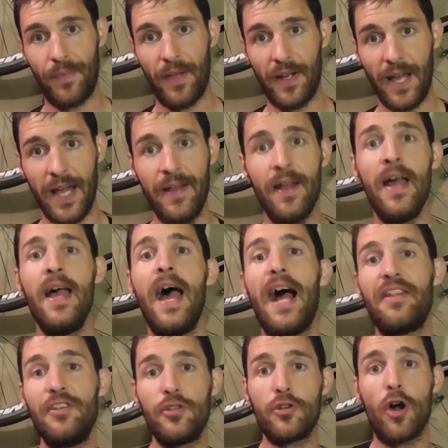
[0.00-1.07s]
Okay,
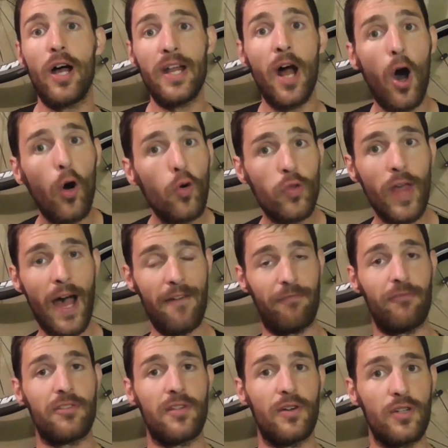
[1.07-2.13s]
and you try and hold that
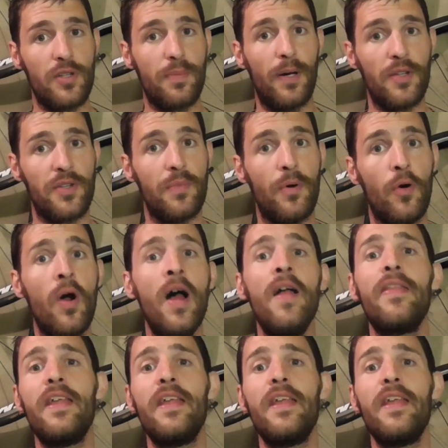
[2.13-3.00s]
for as long as possible.